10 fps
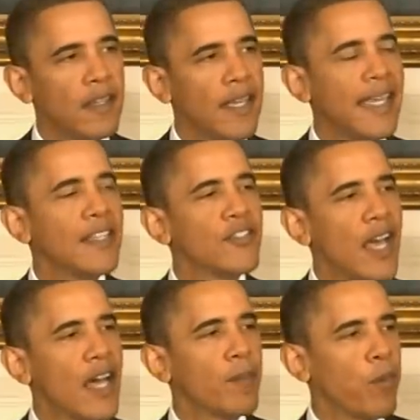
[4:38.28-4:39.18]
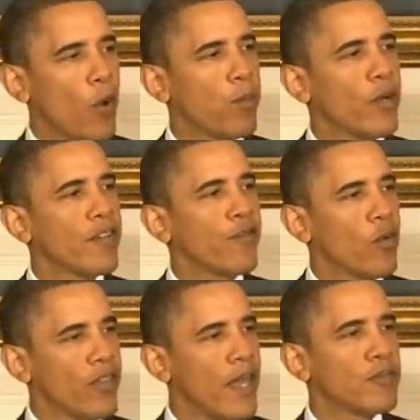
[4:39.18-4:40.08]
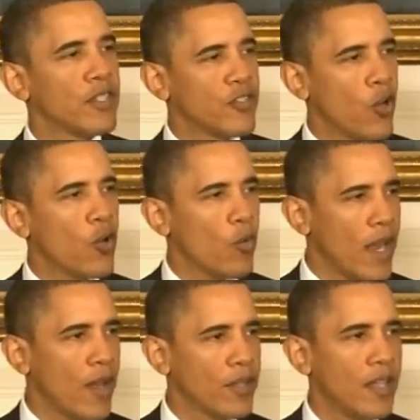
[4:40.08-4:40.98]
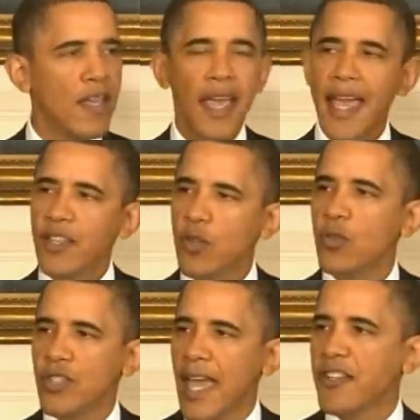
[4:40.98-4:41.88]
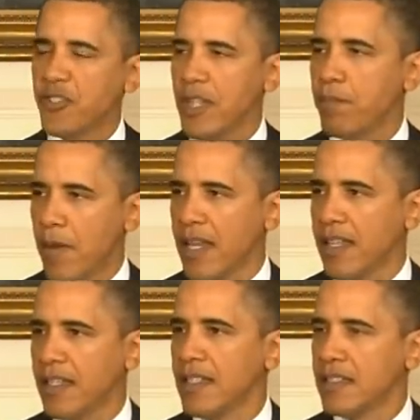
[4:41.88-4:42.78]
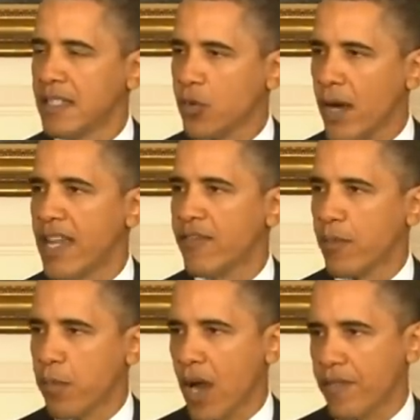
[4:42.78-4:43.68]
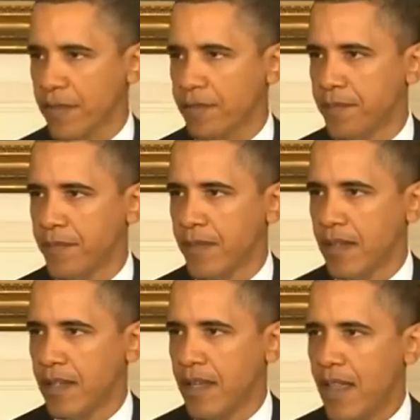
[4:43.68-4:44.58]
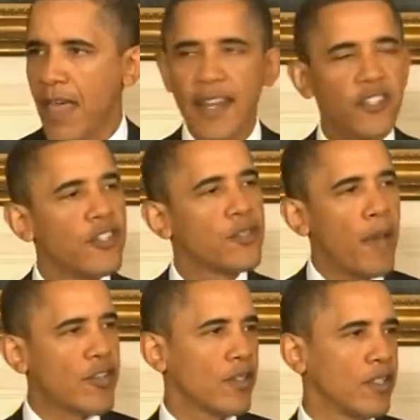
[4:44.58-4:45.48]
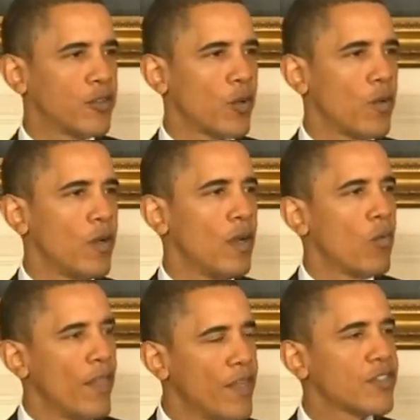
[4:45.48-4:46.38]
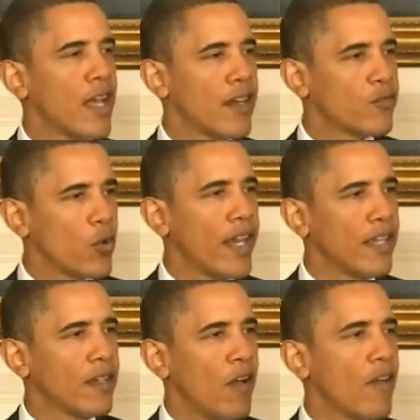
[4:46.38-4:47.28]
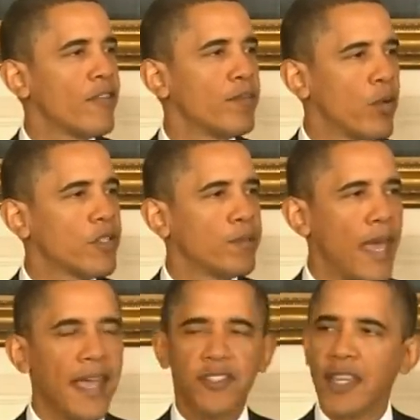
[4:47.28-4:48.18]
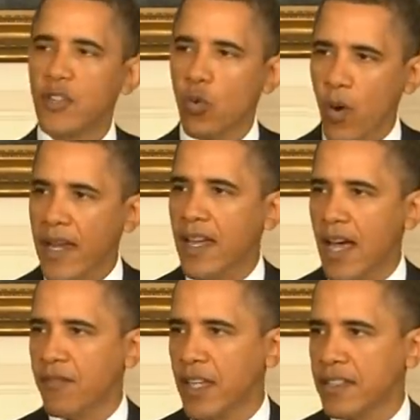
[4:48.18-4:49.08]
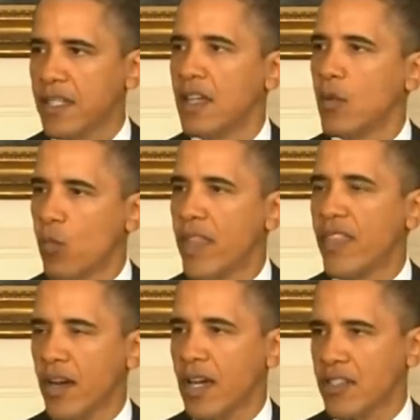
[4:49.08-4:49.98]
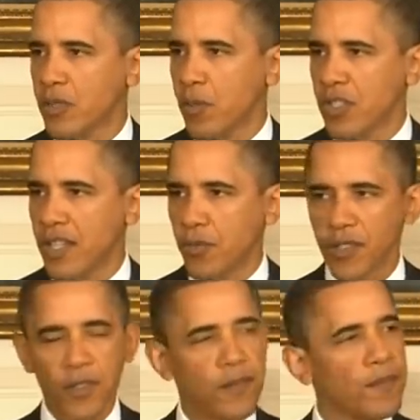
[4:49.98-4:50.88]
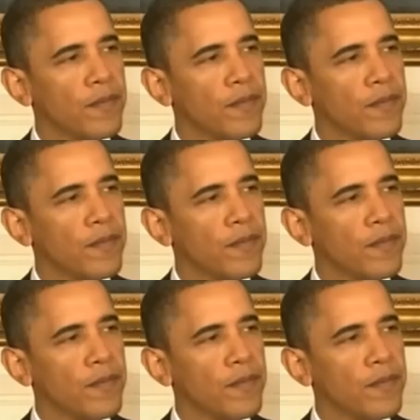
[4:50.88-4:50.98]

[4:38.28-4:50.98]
it is not appropriate for them to turn around and use that cheap money to trade for profit. And that is especially true when this kind of trading often puts banks in direct conflict with their customers' interests.